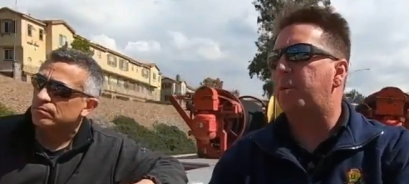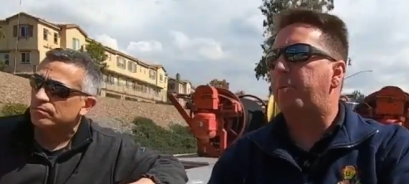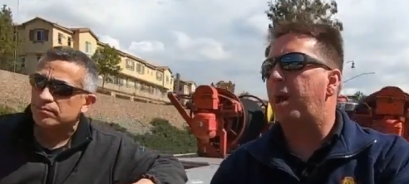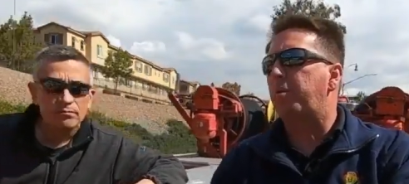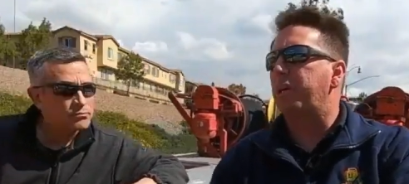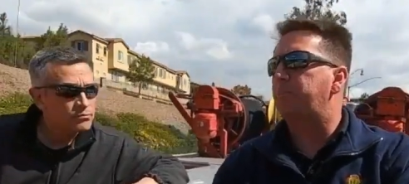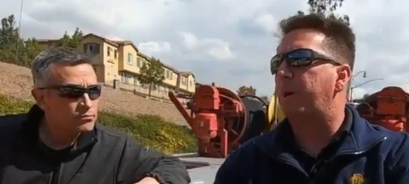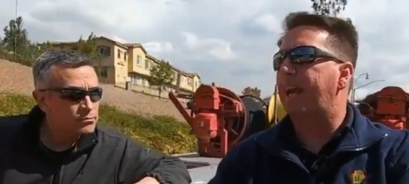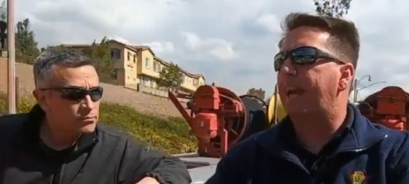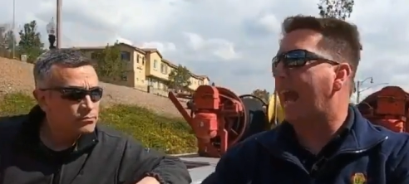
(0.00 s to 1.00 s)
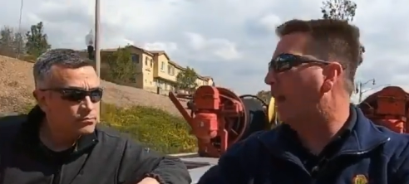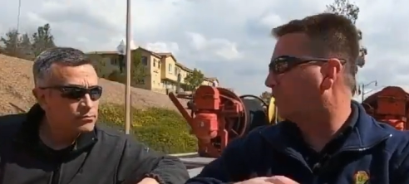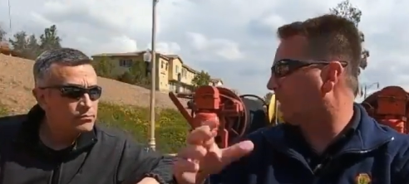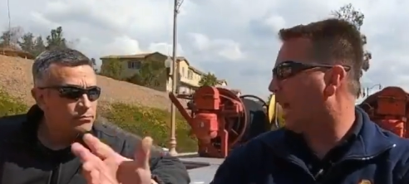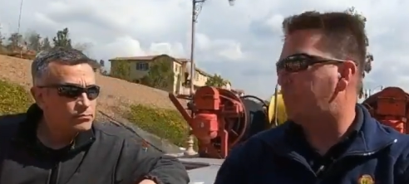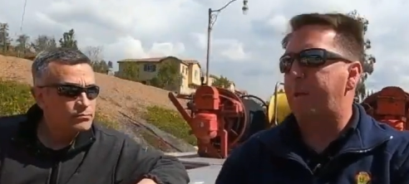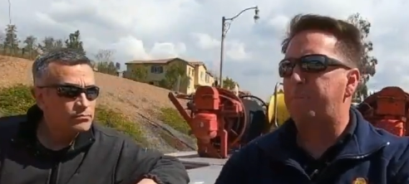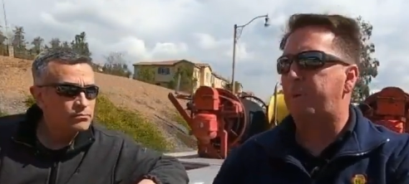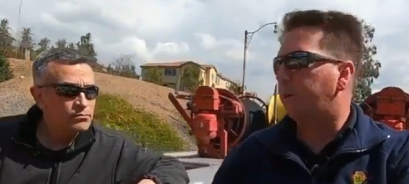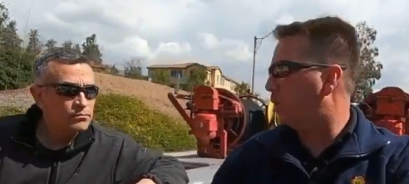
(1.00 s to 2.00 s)
Speaker 1: point where you bring in outside
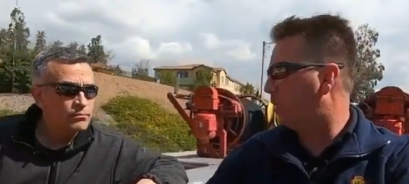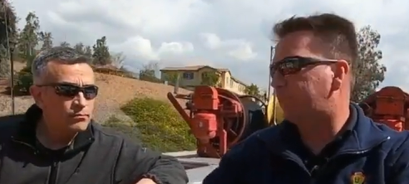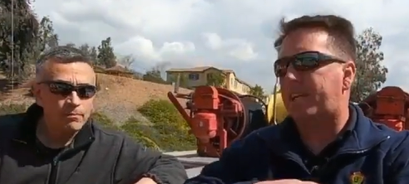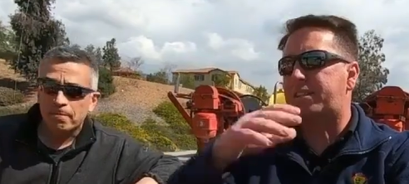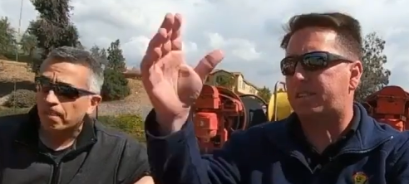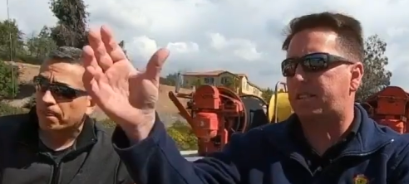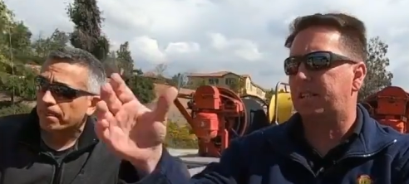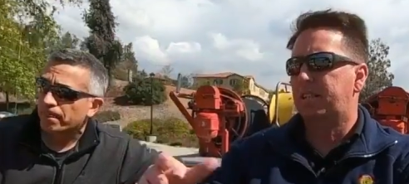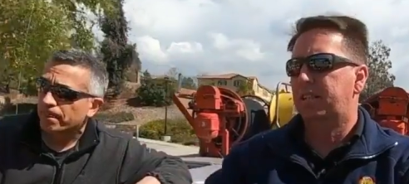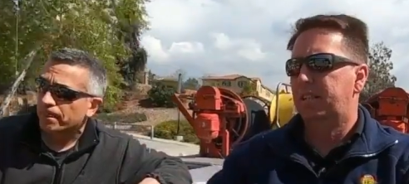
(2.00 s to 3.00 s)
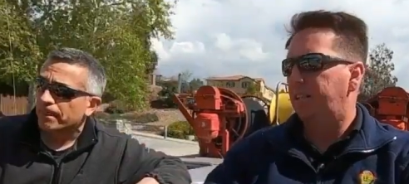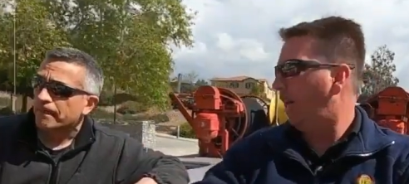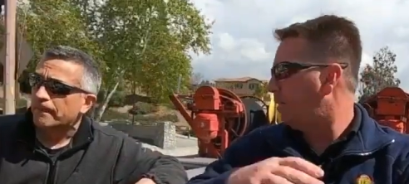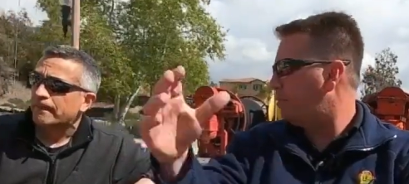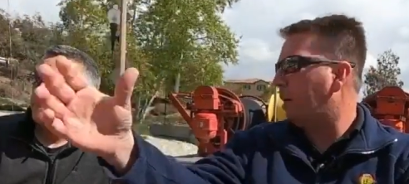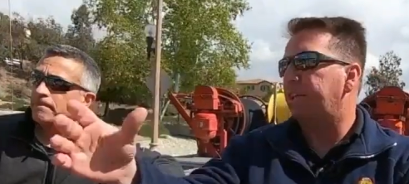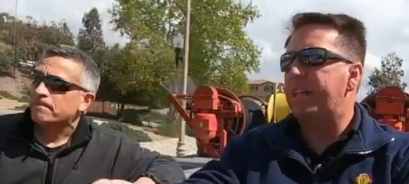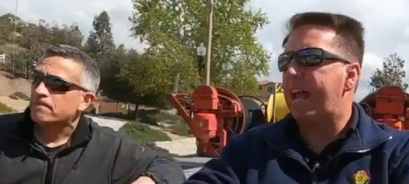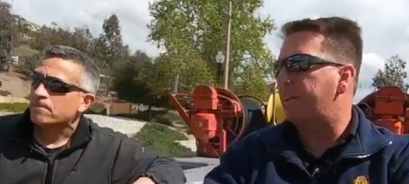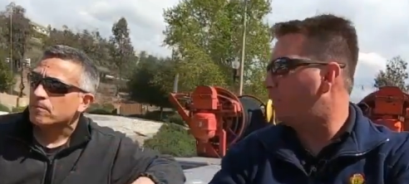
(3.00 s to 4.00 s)
people to assist, even building
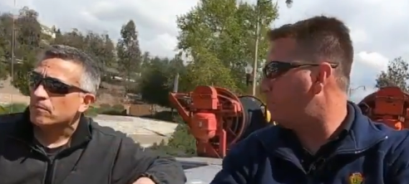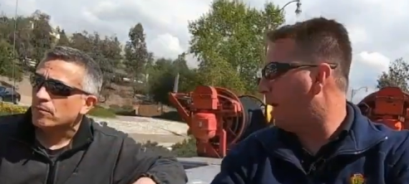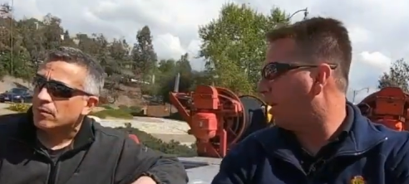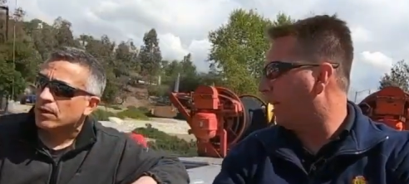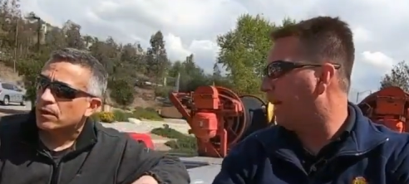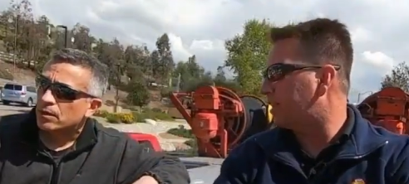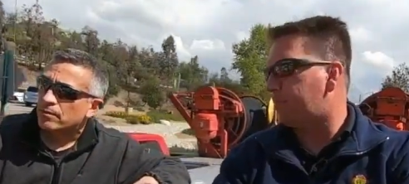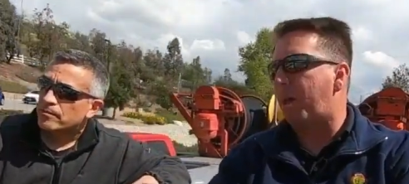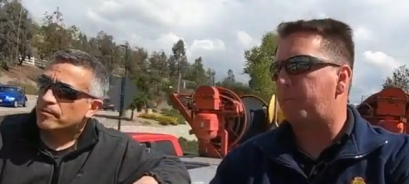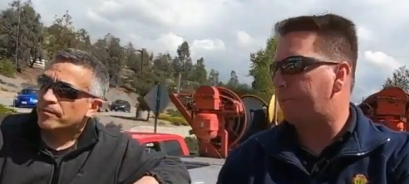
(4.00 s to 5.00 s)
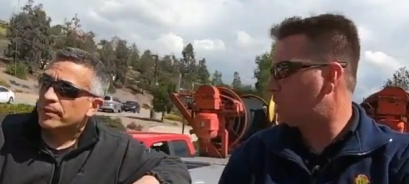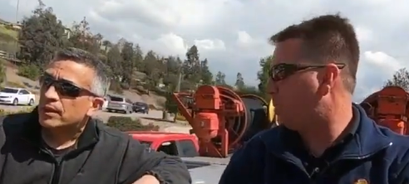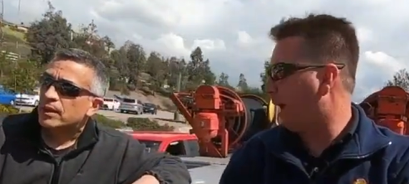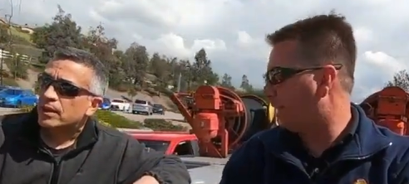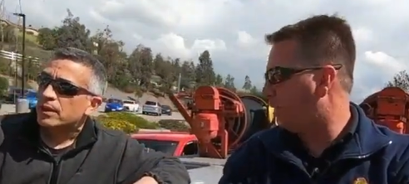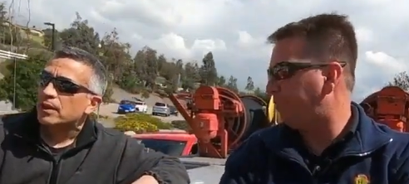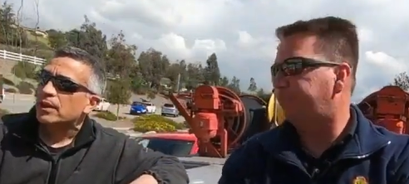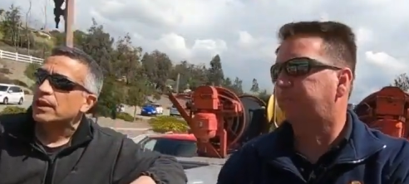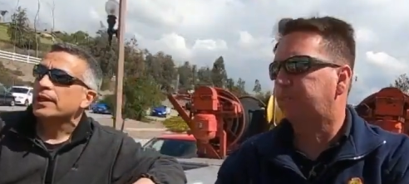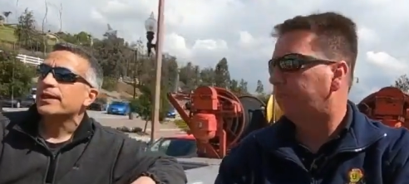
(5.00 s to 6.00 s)
that even bigger to get some other perspective.
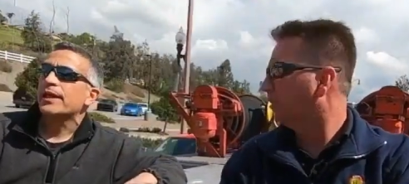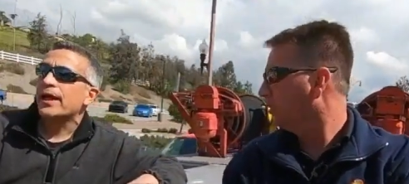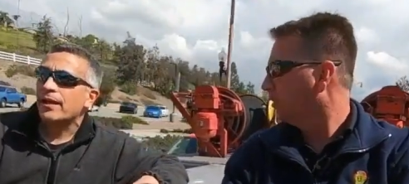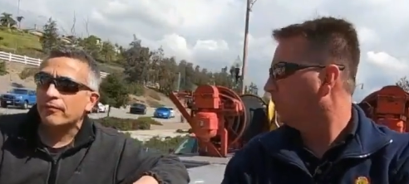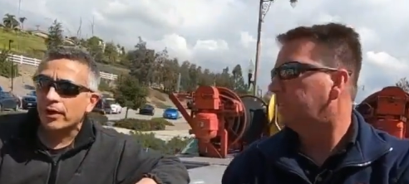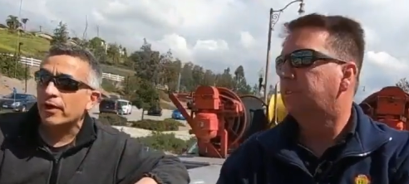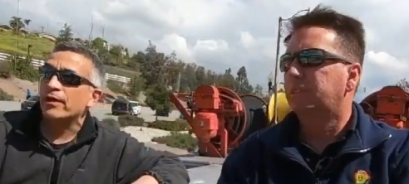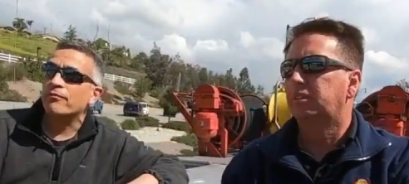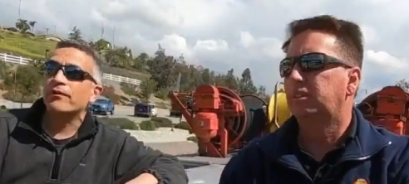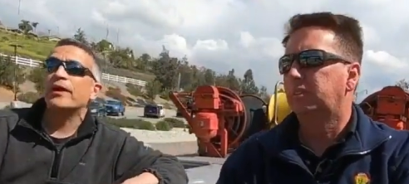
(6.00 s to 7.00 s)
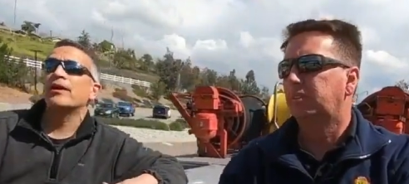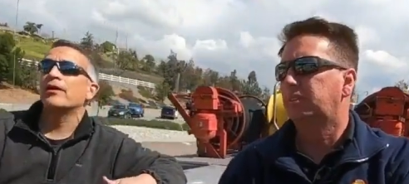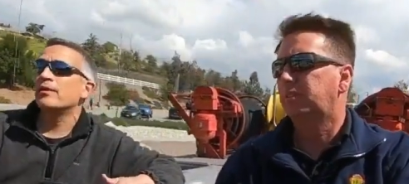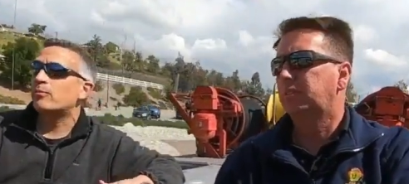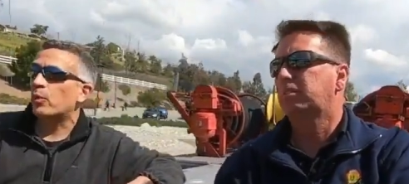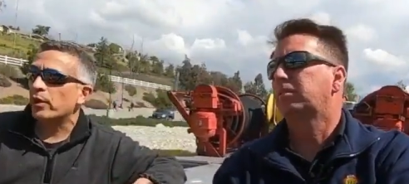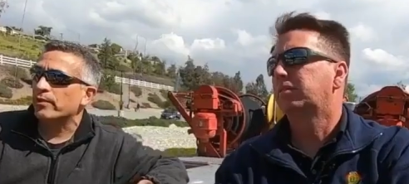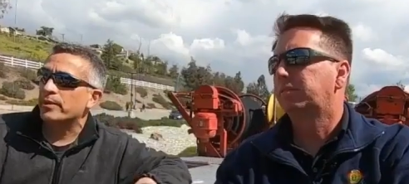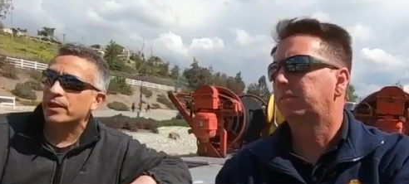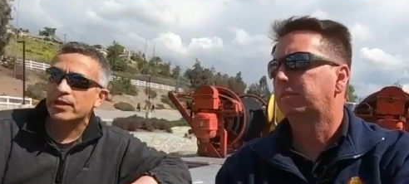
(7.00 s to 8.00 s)
Speaker 2: Yeah, very, very
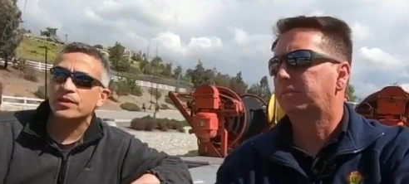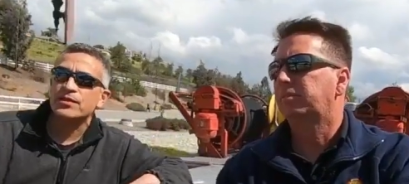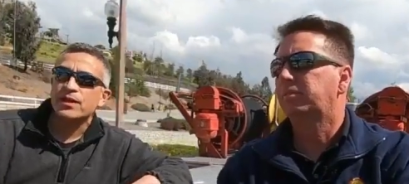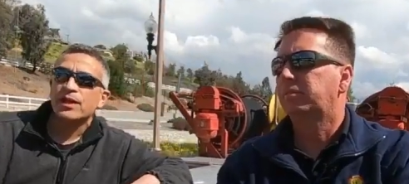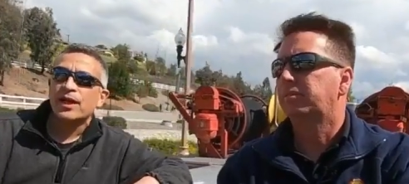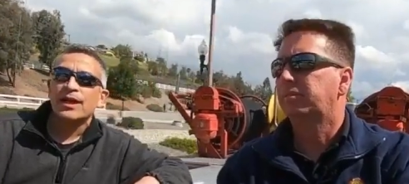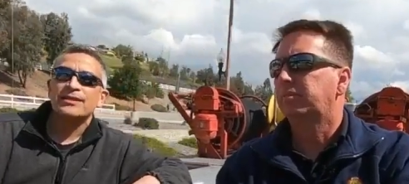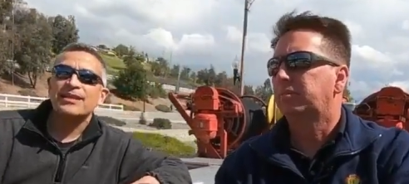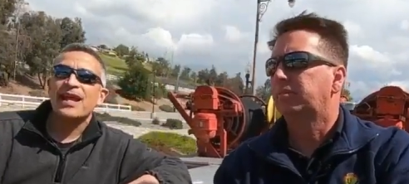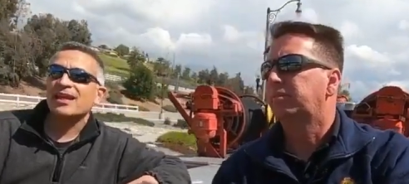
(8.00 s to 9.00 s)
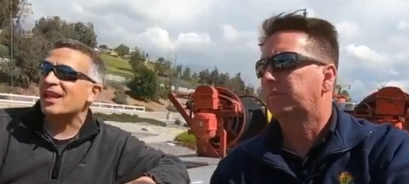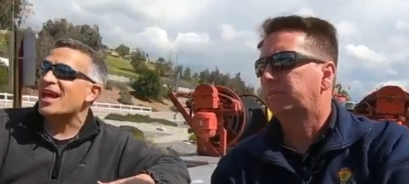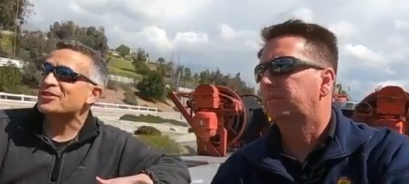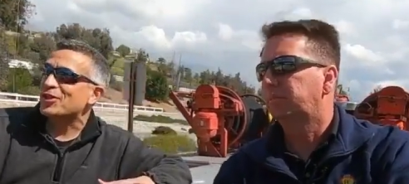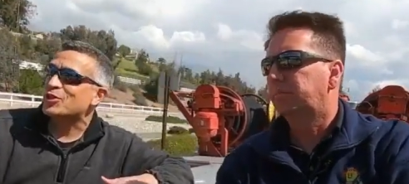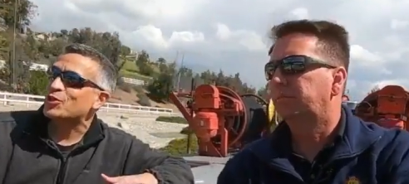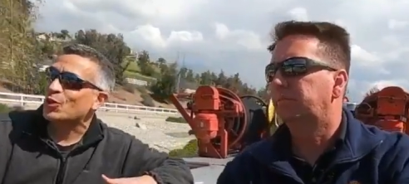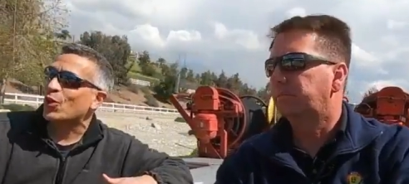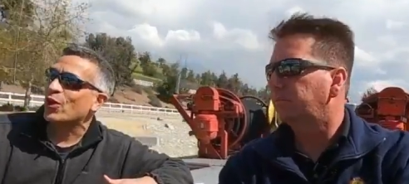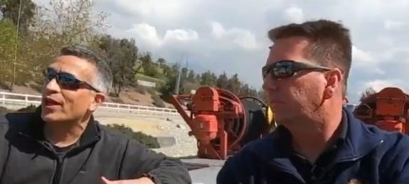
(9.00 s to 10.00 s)
important because it's that classic
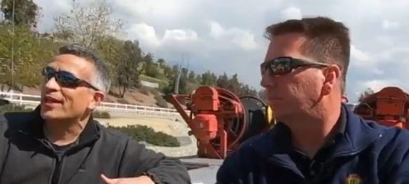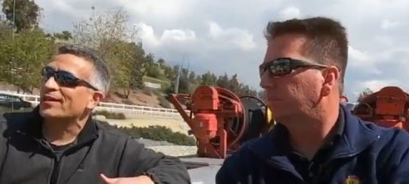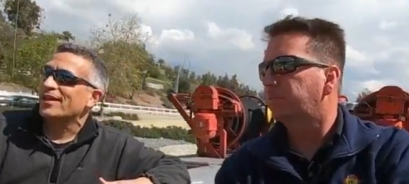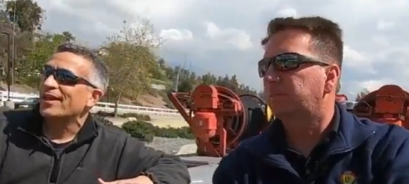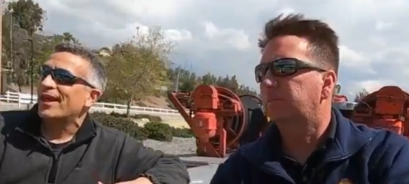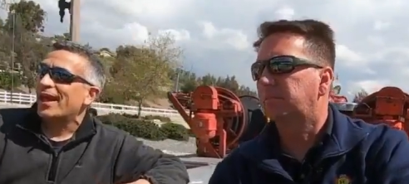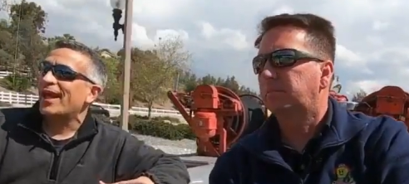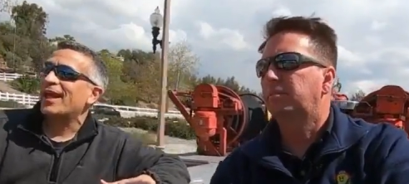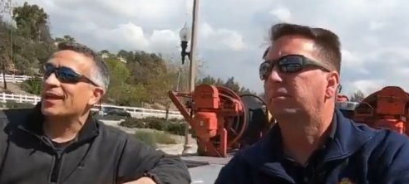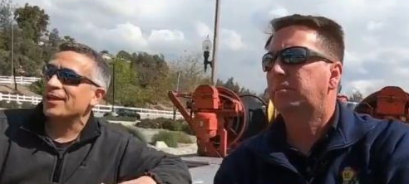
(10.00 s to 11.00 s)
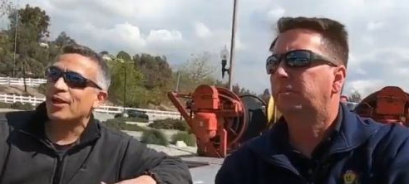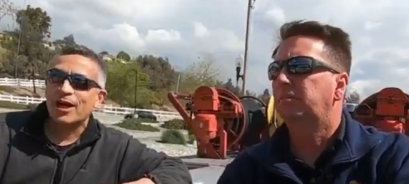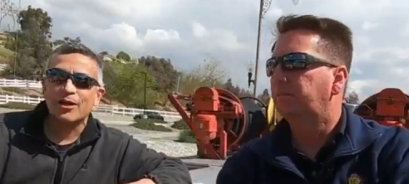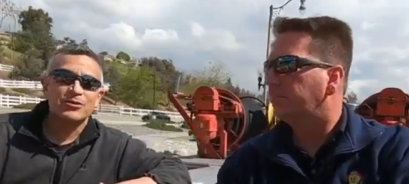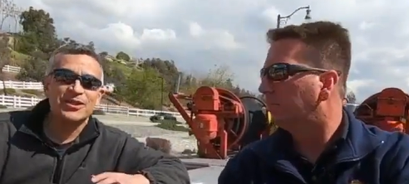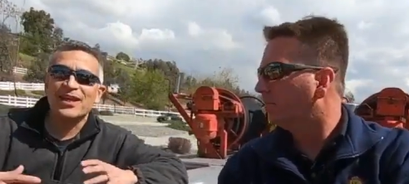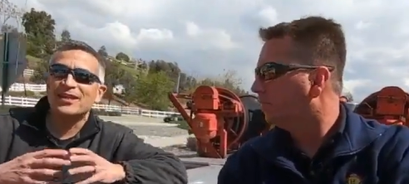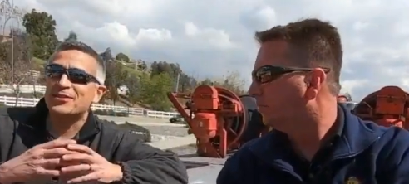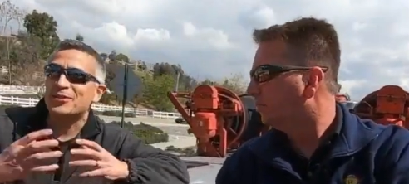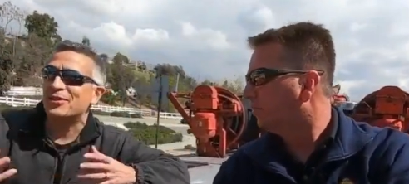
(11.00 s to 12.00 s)
story and you know, I don't say this to